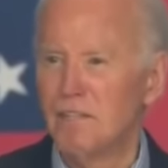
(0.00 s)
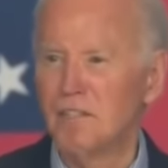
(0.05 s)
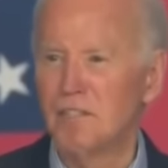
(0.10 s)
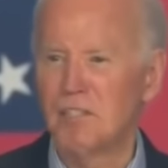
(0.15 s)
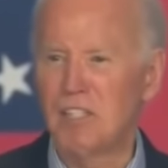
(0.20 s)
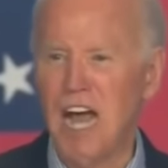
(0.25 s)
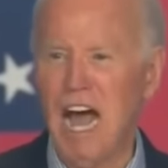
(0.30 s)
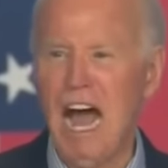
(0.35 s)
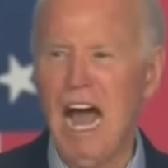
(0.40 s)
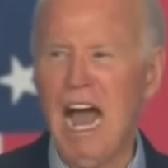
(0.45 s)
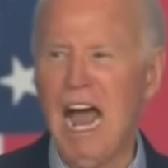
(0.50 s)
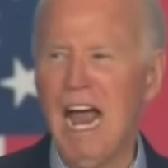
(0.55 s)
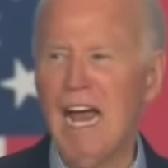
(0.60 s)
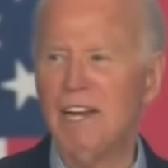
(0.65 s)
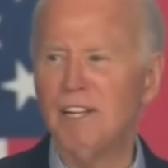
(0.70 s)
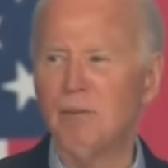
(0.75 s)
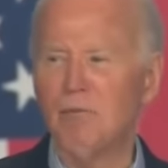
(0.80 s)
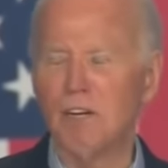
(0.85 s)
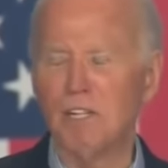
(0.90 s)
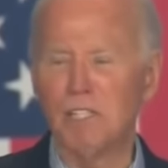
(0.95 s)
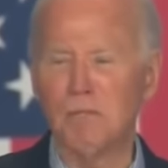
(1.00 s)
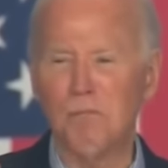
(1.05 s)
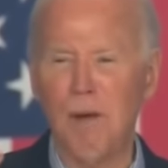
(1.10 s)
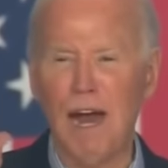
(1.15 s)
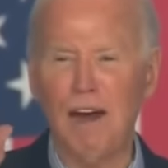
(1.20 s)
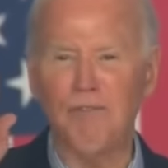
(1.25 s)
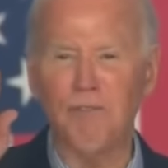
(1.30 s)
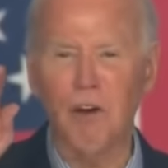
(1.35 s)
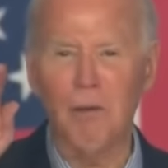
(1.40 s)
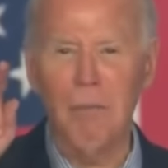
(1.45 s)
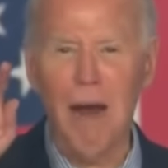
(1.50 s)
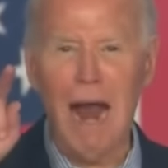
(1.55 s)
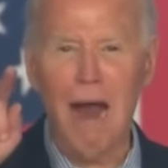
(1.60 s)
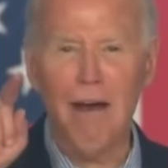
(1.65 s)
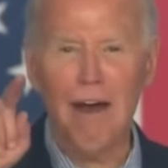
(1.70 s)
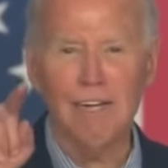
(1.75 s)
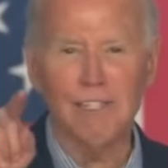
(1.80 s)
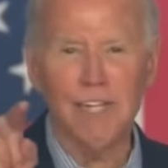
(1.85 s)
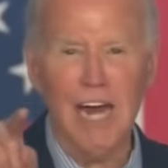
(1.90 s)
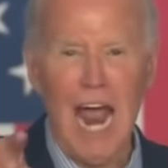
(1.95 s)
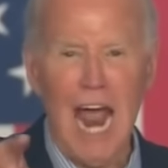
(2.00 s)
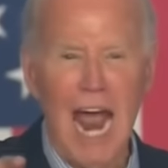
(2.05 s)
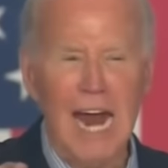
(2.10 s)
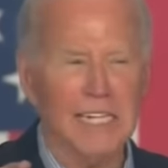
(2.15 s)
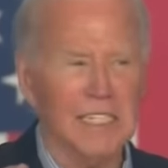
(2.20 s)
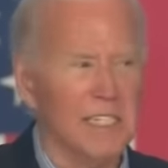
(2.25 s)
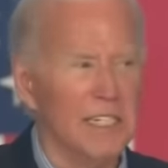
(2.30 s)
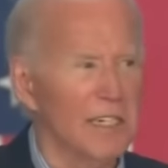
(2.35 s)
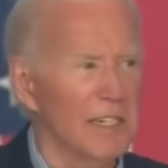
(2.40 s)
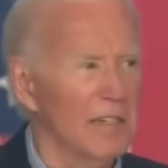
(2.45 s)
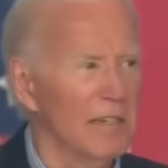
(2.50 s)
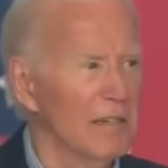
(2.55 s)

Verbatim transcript: To sign the Respect for Marriage Act.